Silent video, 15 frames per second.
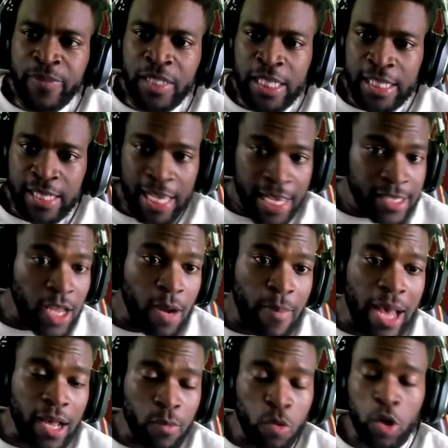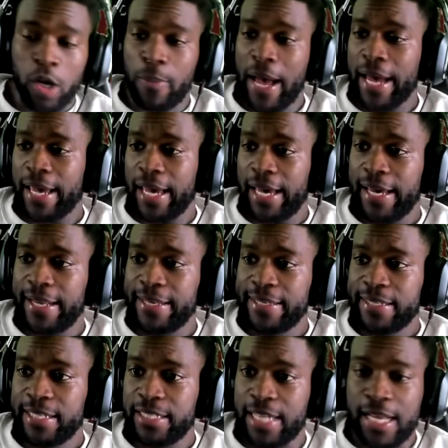he is our backup quarterback, and
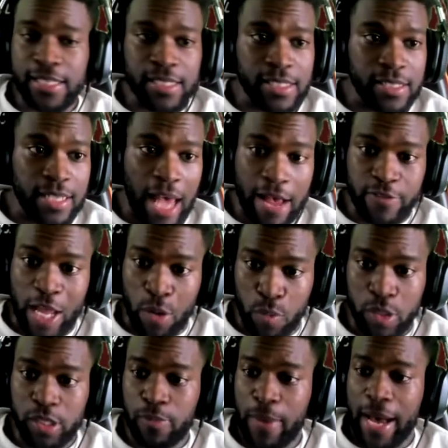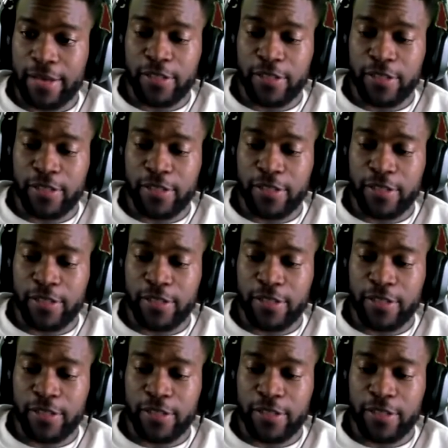the Jets have Zach Wilson back,